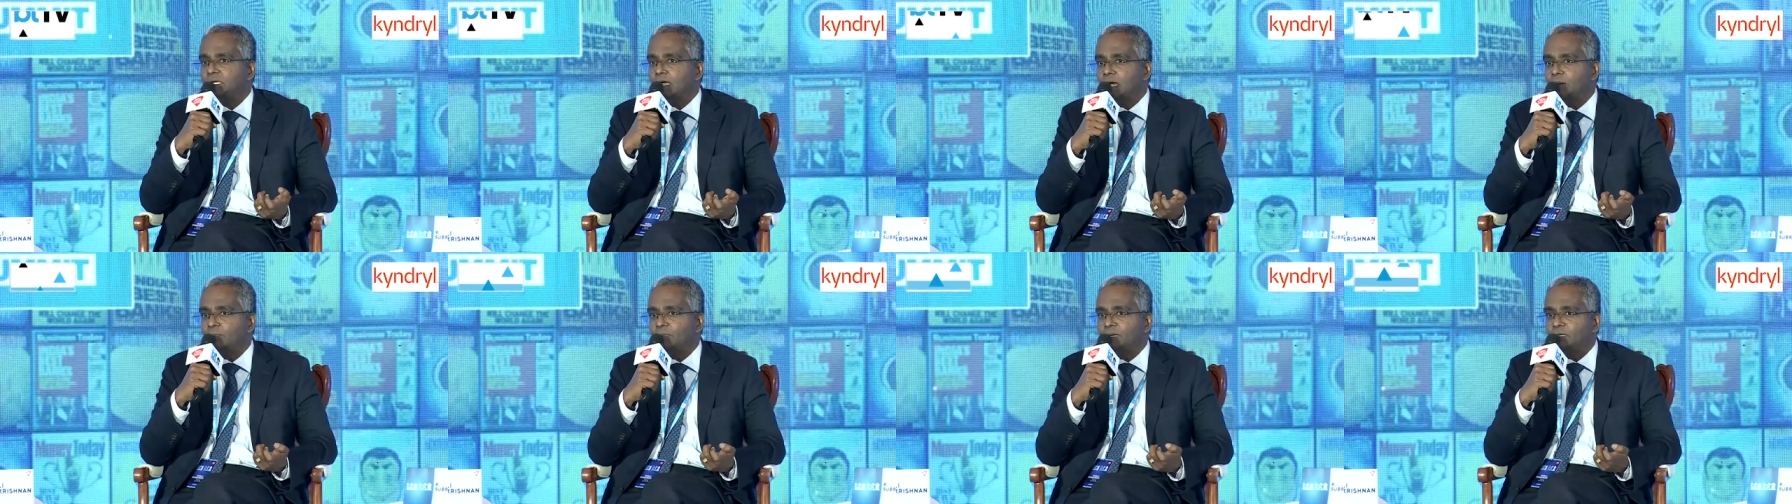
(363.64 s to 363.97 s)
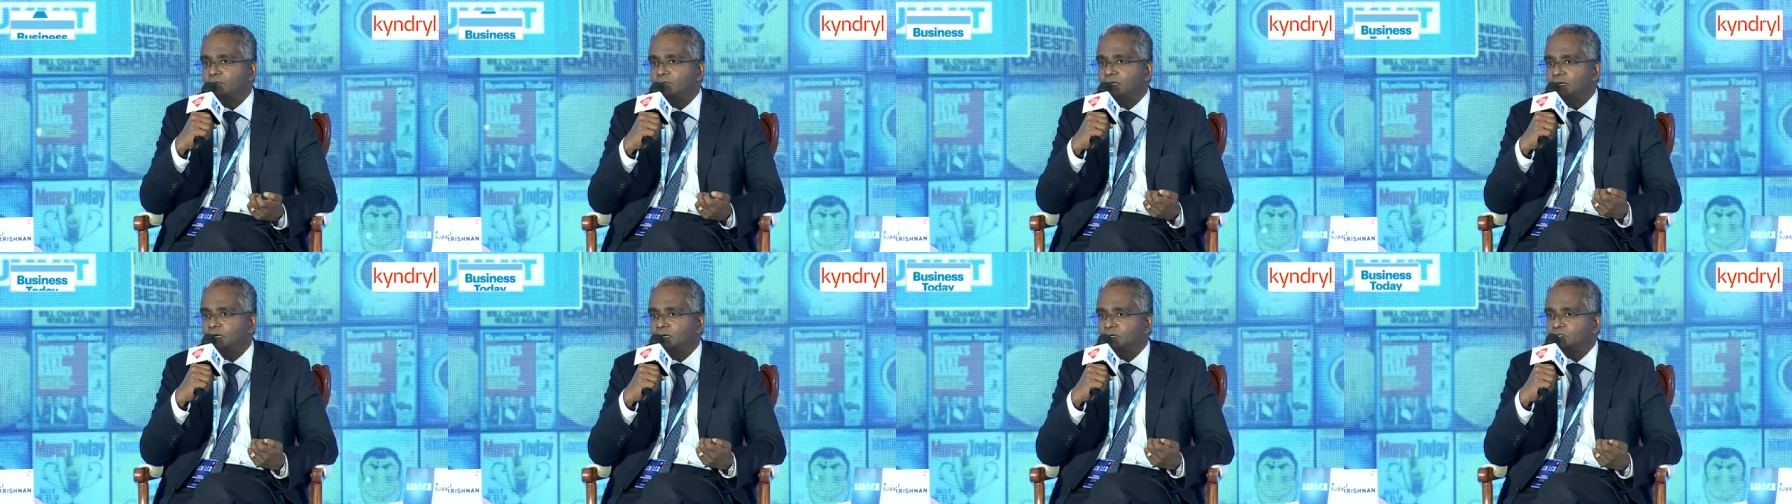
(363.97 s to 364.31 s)
the gap
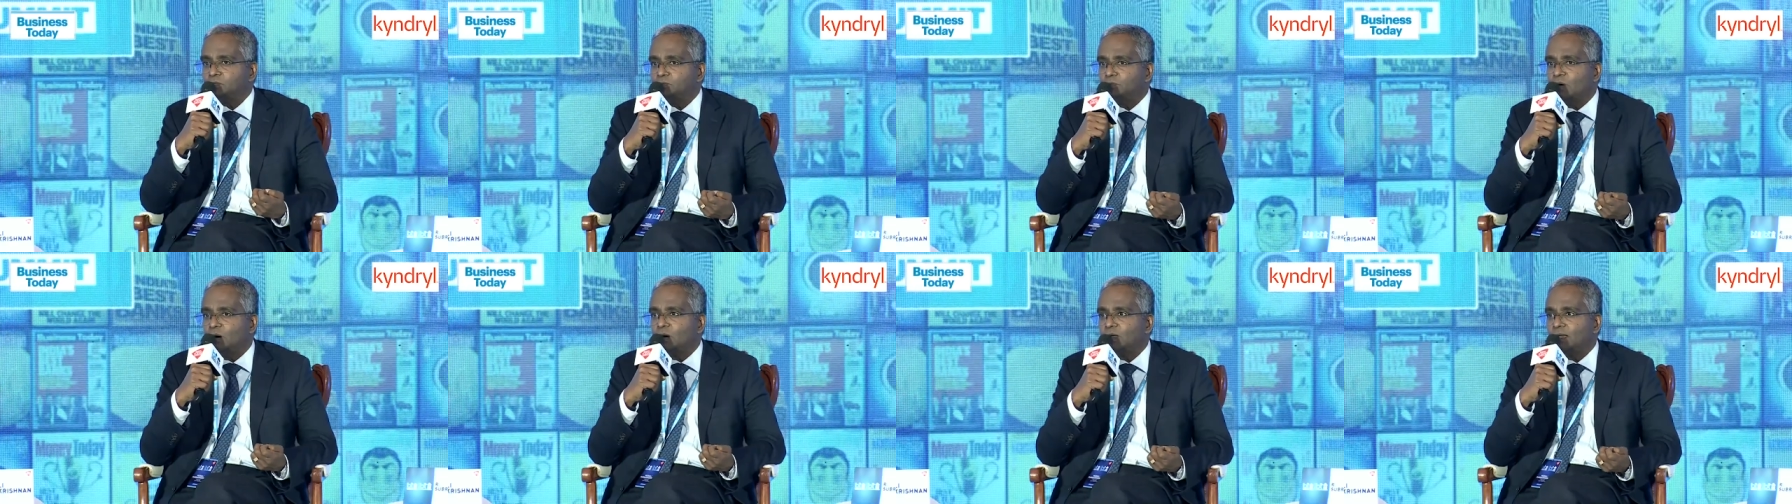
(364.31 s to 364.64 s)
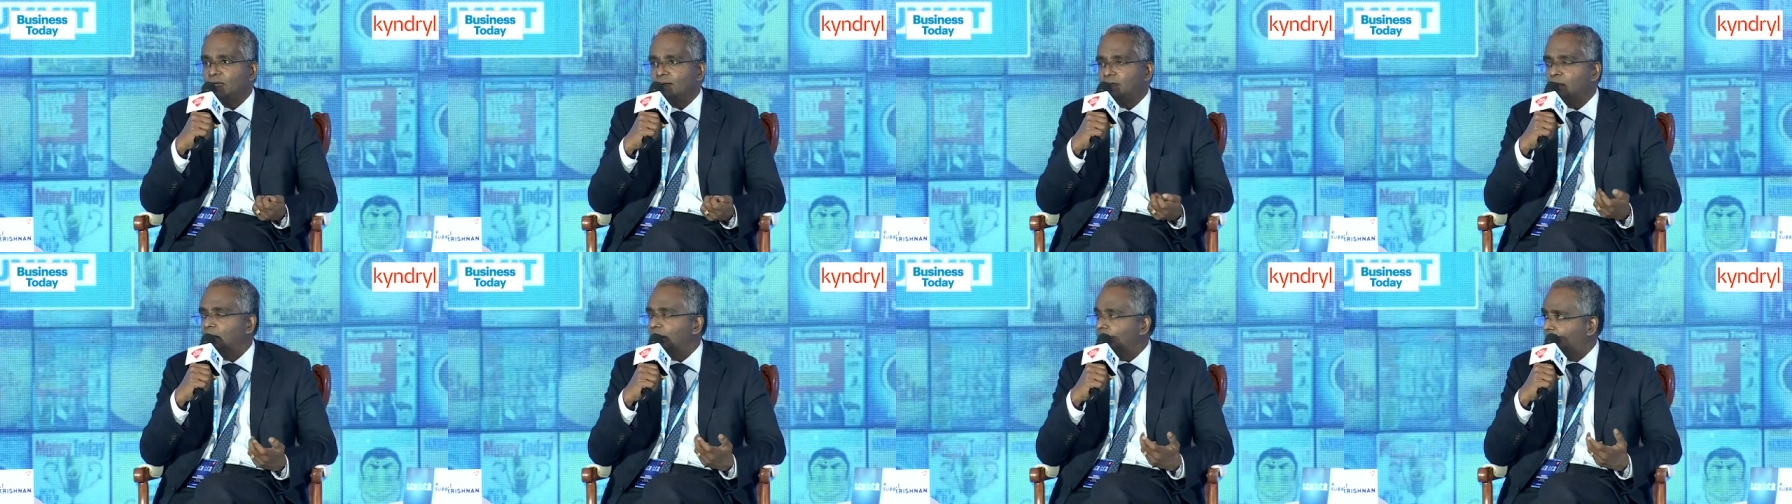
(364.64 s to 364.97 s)
between a
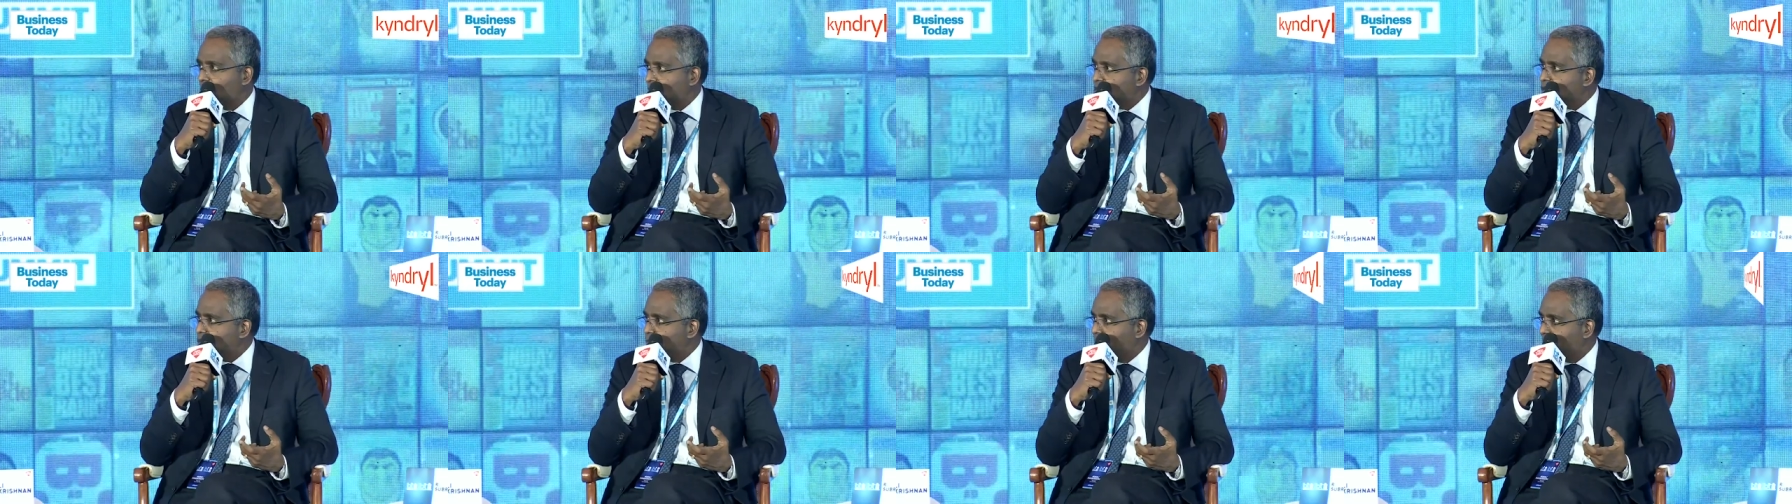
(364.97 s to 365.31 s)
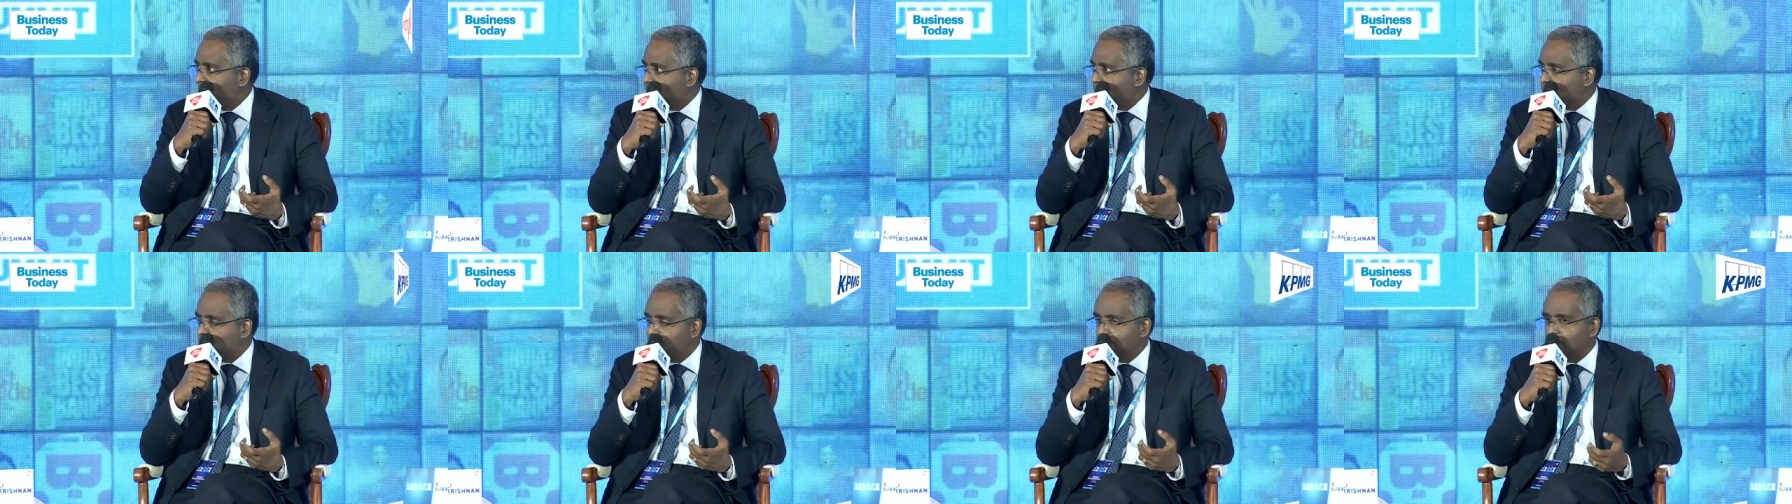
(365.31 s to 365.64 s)
small and a large
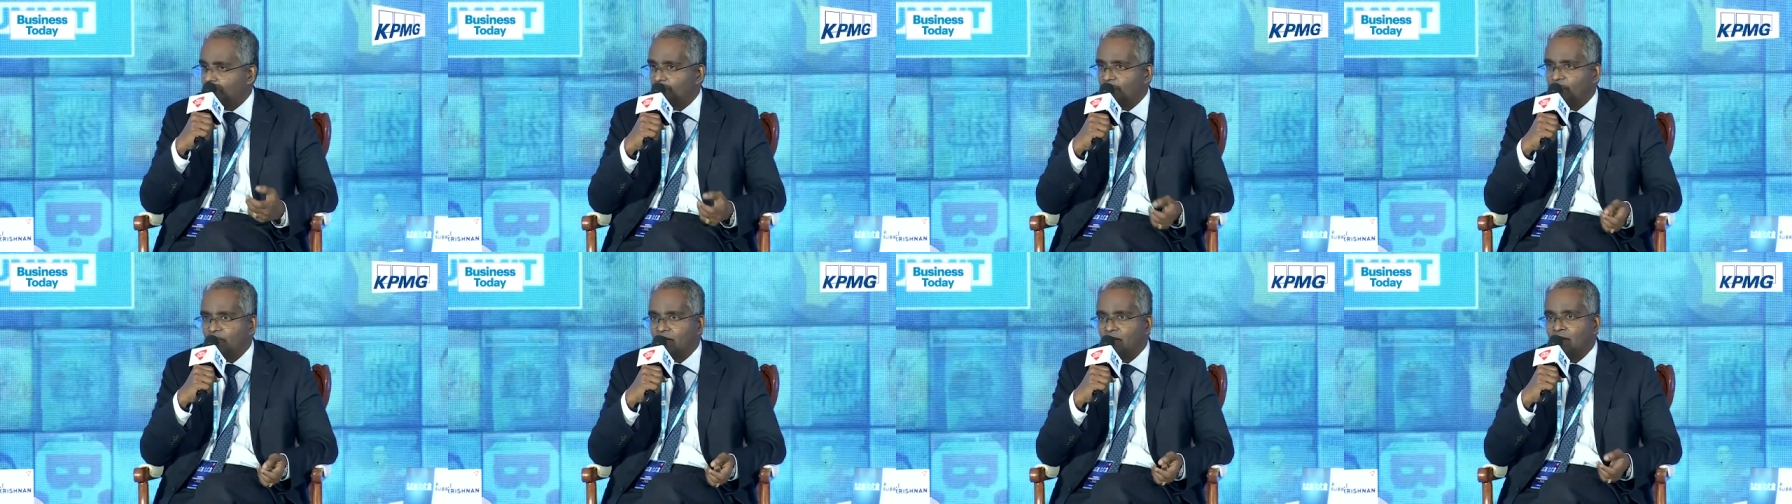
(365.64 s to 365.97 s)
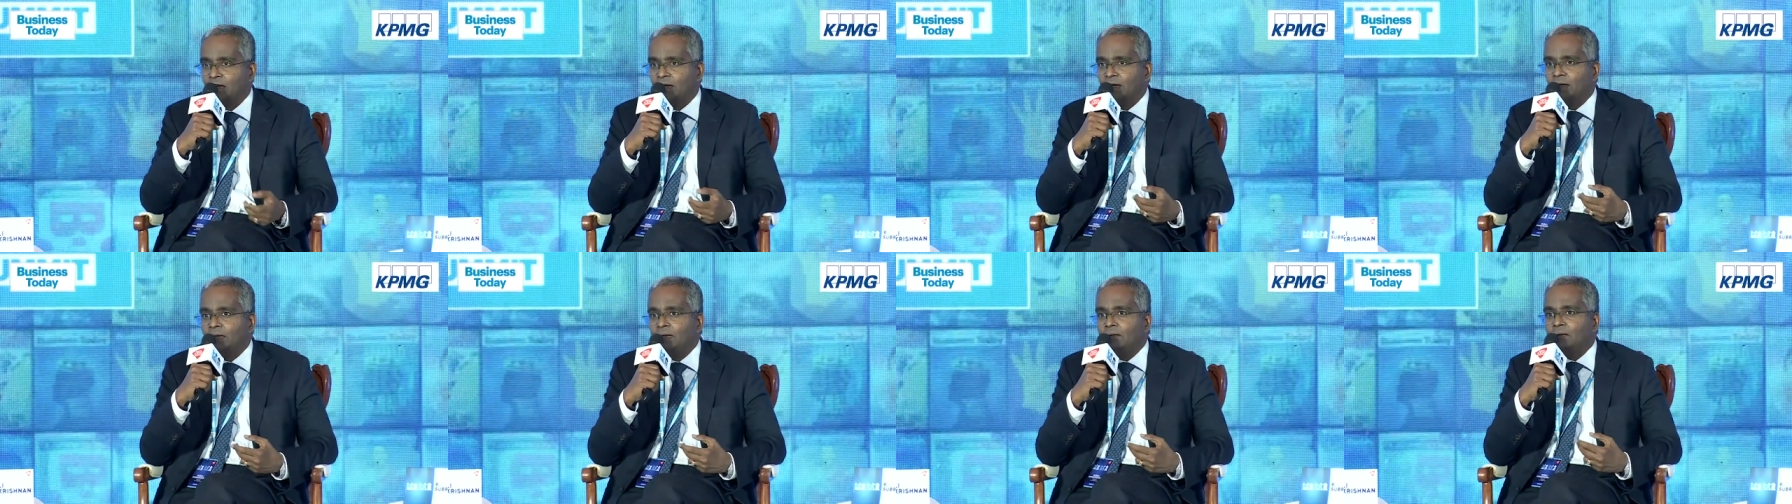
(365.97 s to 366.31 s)
bank today.
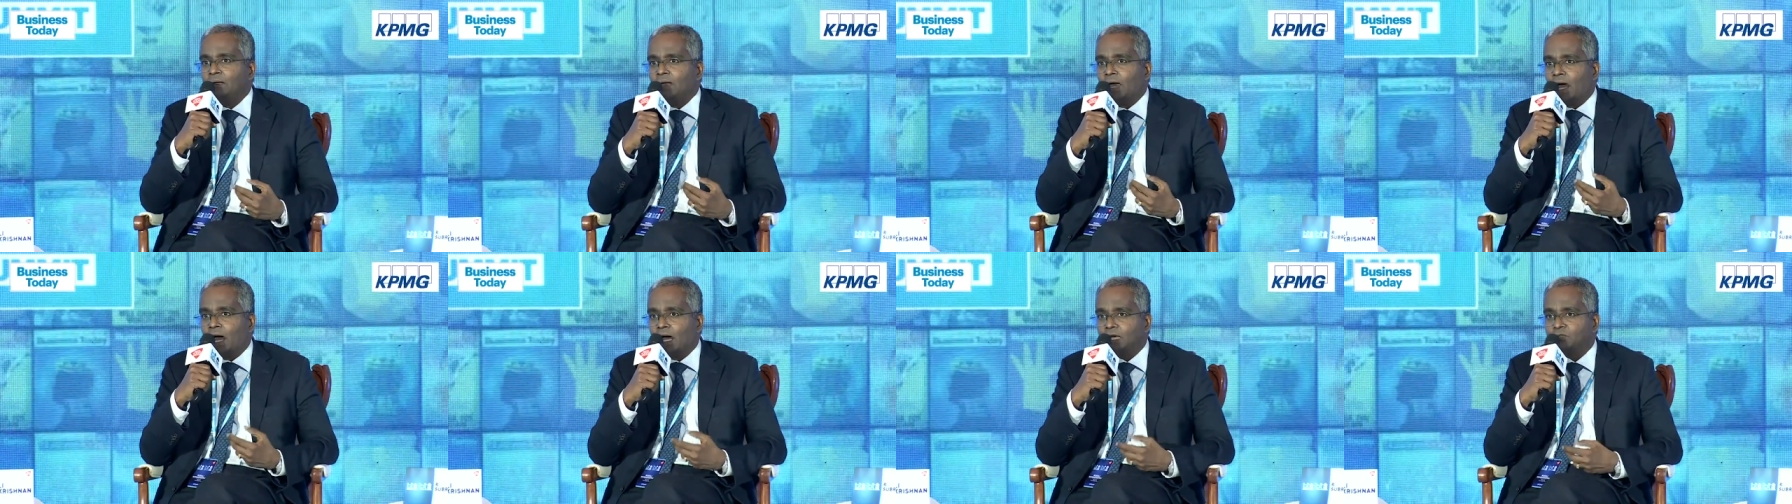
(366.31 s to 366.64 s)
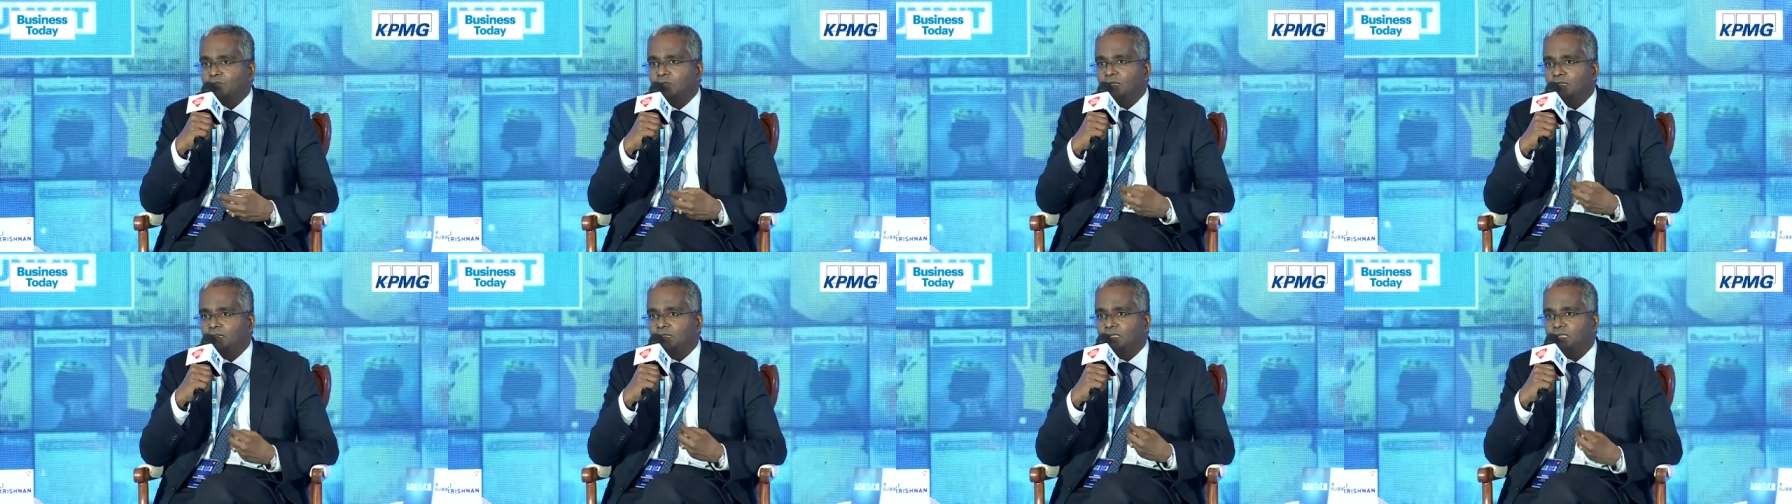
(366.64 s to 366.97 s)

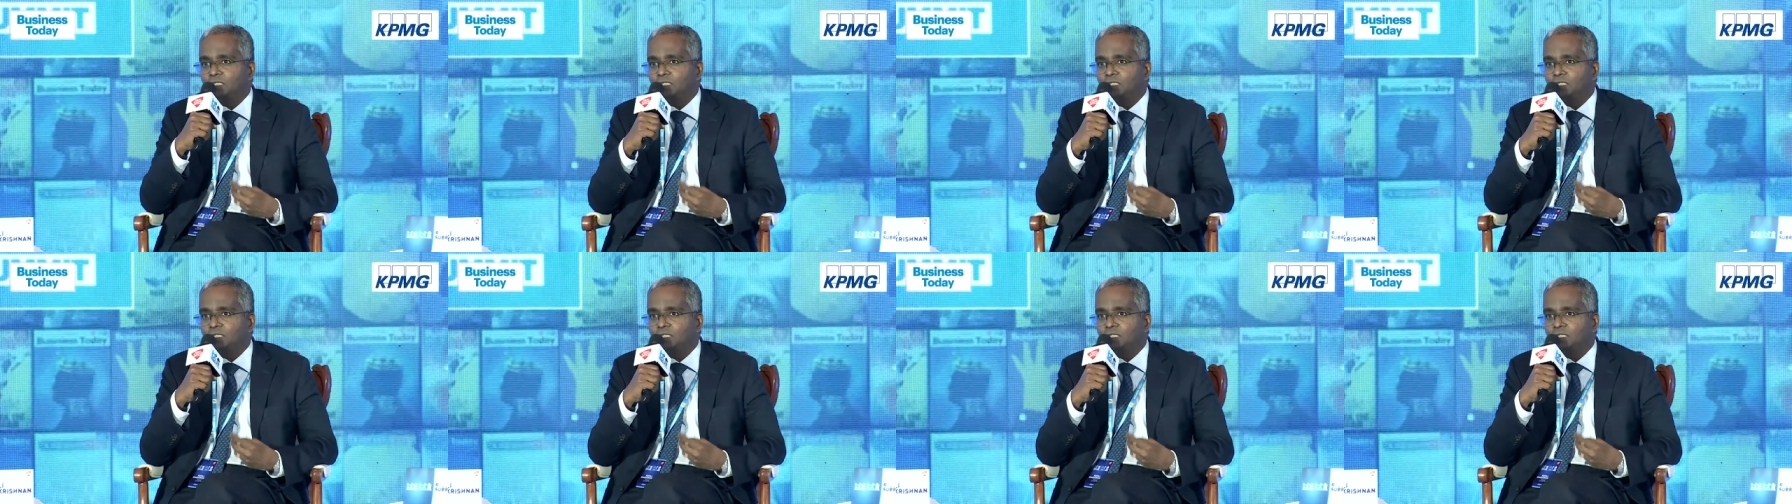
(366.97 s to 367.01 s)
Actually